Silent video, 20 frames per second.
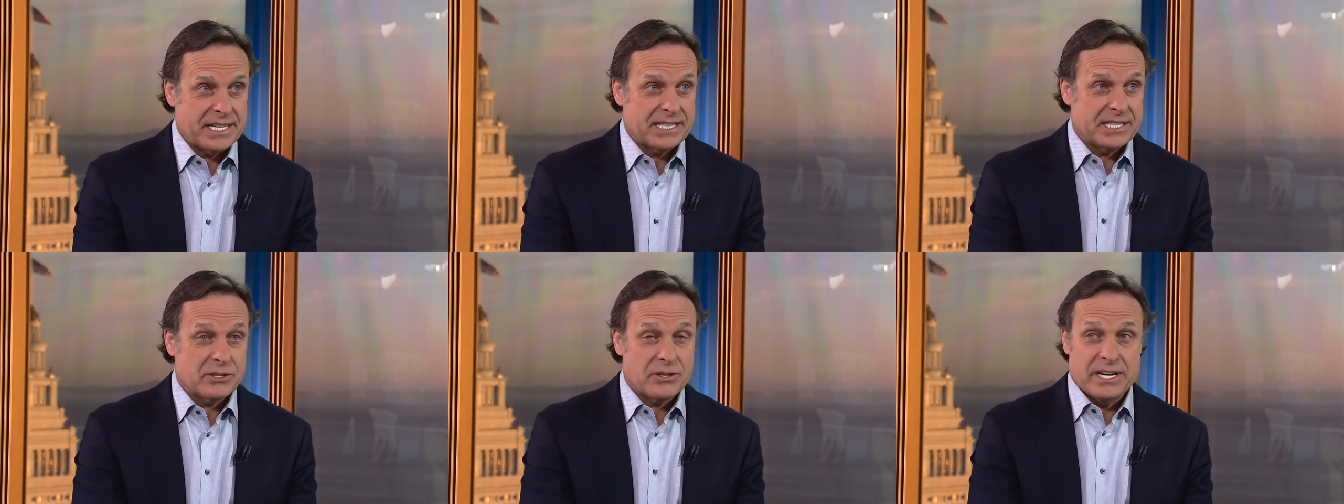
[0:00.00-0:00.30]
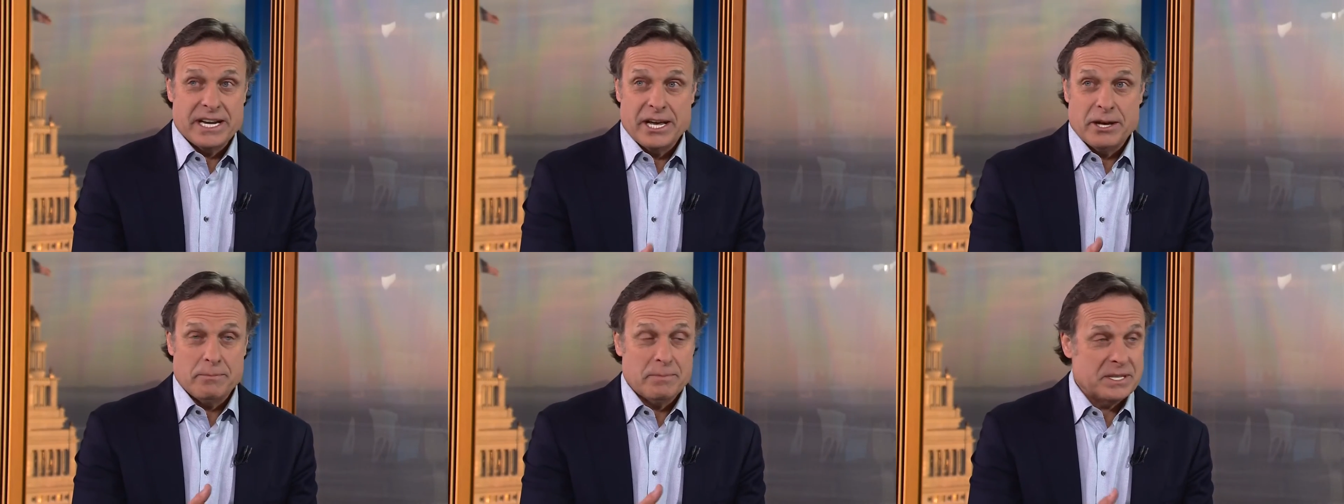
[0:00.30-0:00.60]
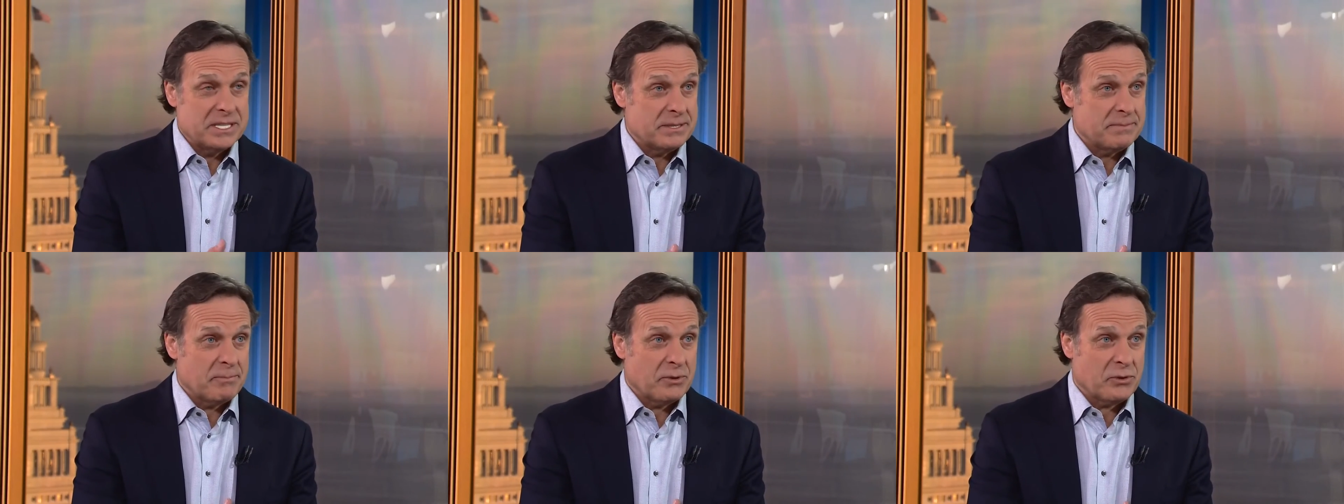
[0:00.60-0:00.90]
It's going to help
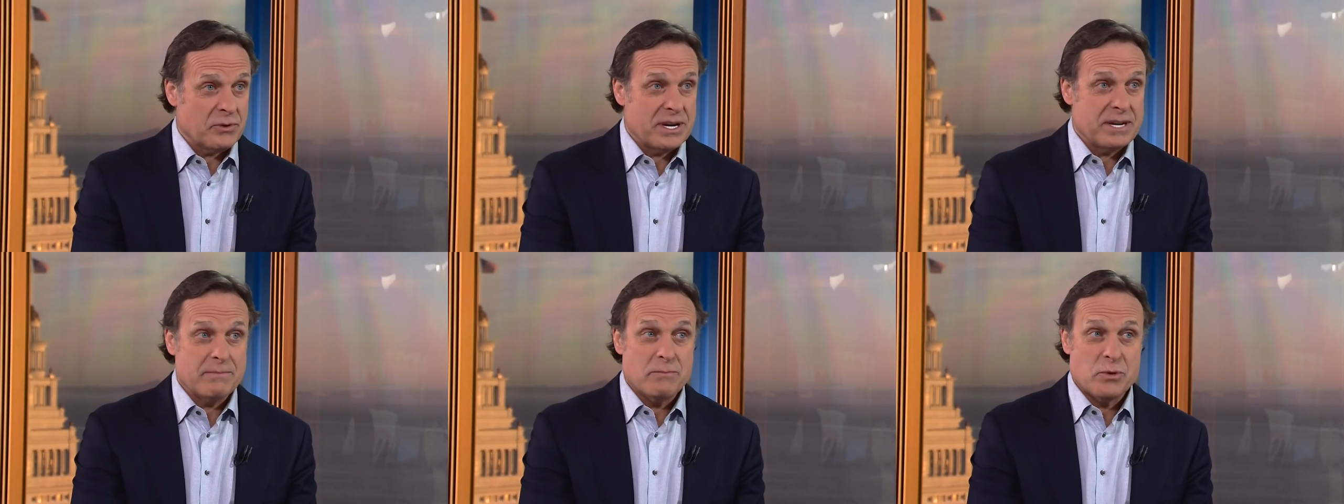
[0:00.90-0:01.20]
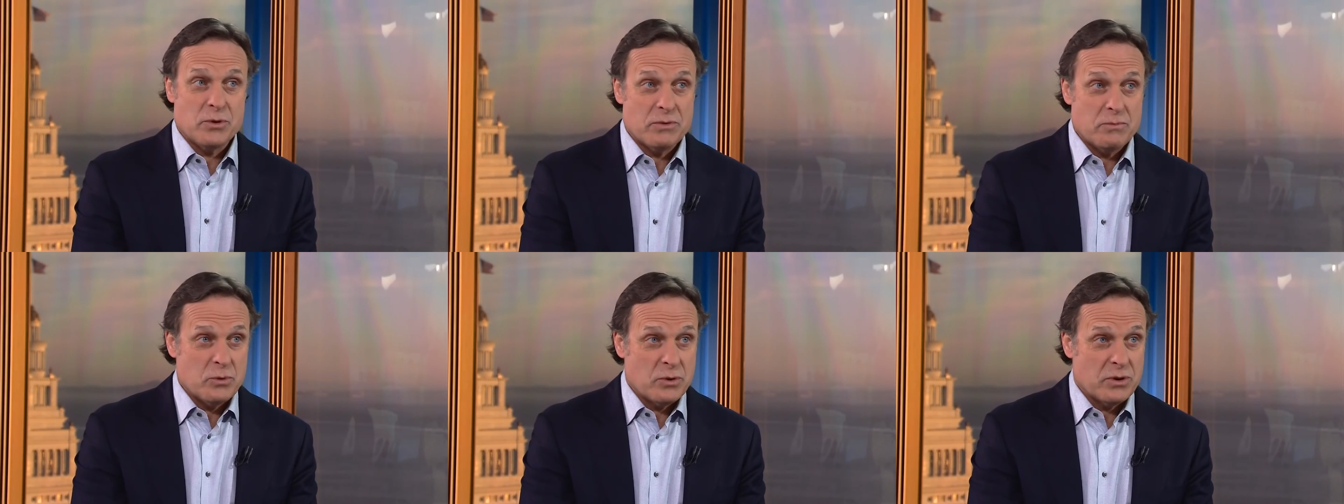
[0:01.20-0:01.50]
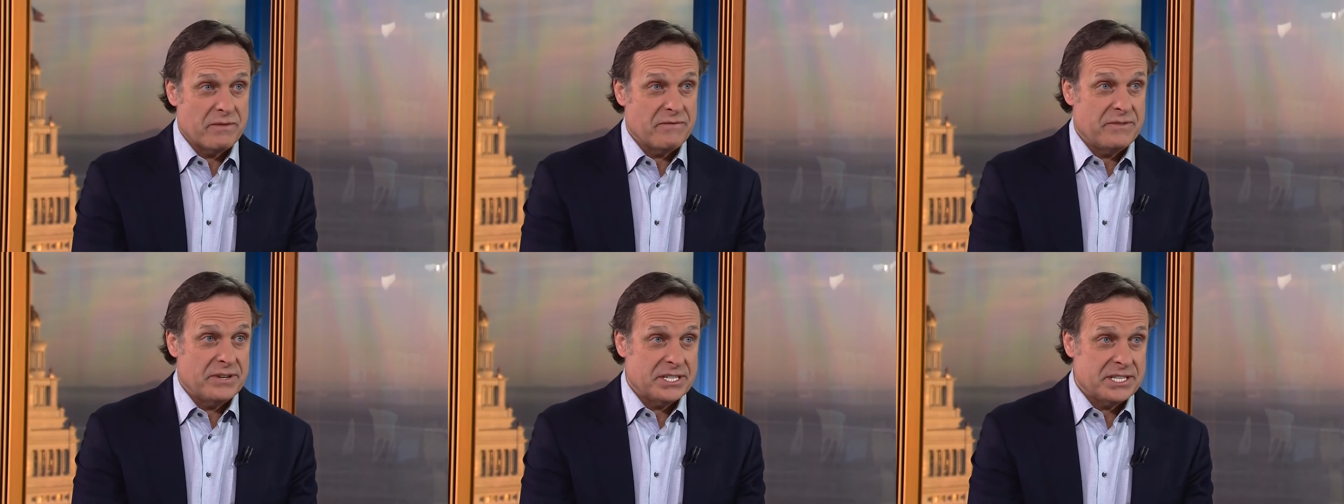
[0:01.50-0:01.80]
us create more and
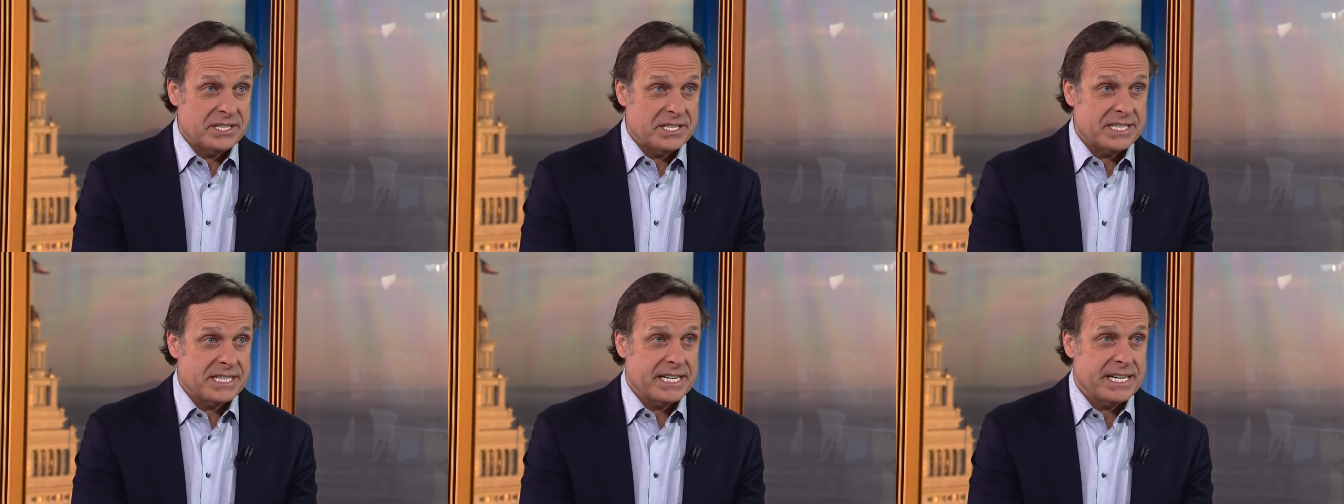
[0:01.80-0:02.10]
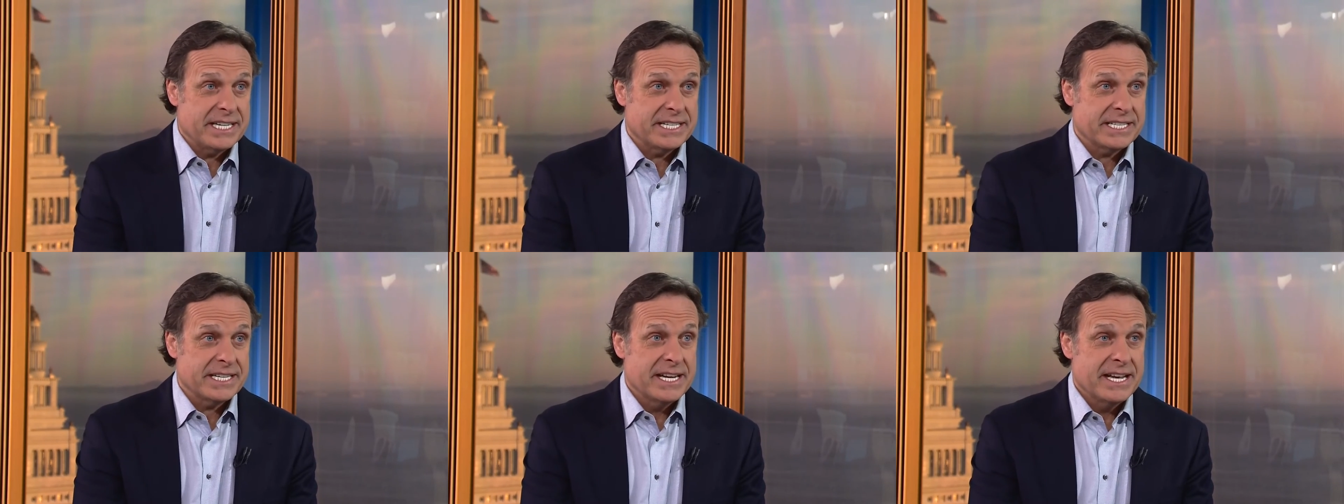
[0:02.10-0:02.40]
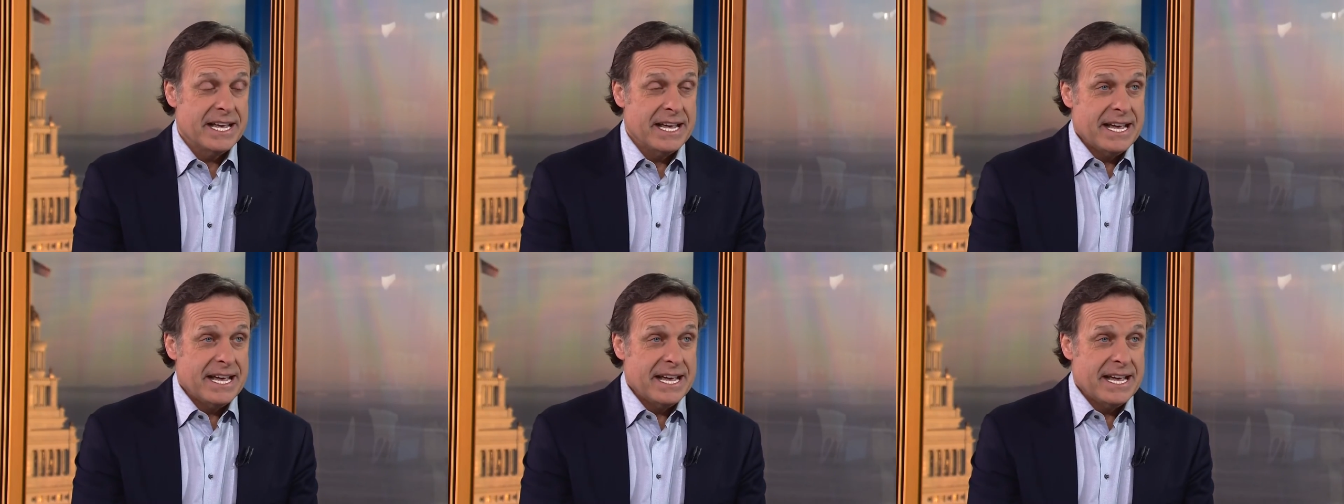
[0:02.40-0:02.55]
more efficiencies